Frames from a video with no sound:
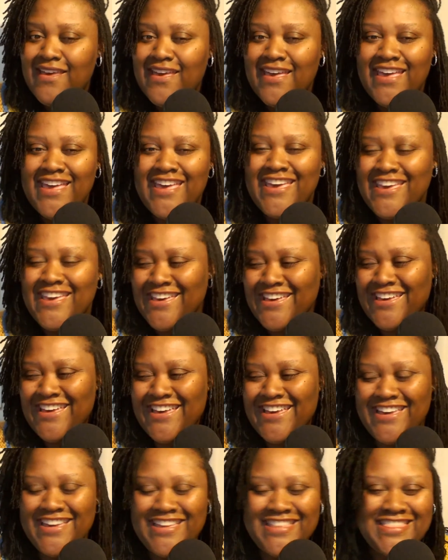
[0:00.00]

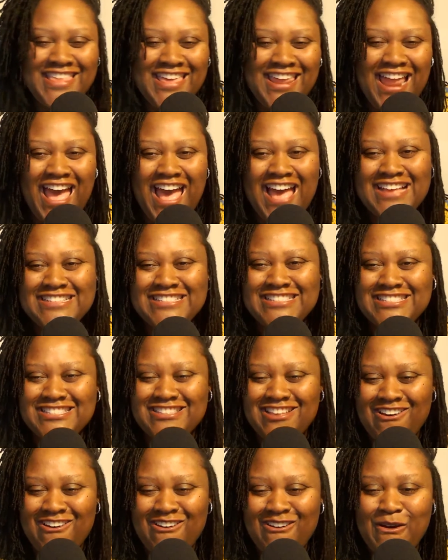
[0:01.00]
that I
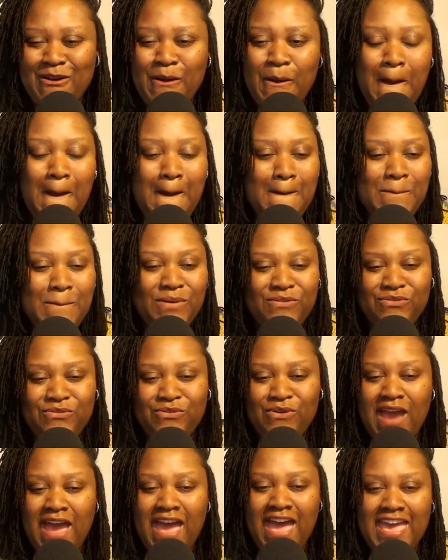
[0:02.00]
saw
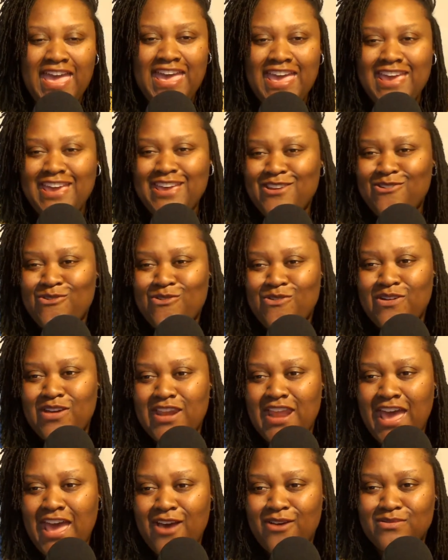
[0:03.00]
before I head on
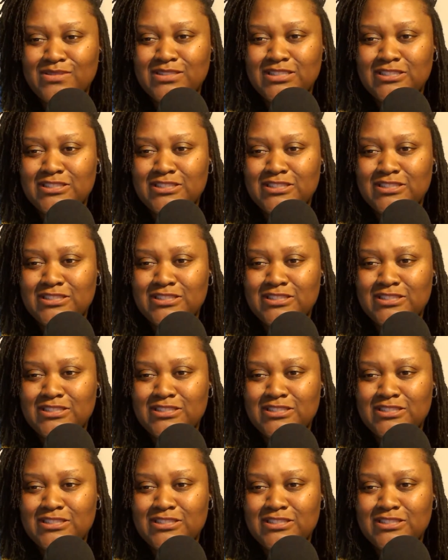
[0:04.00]
out.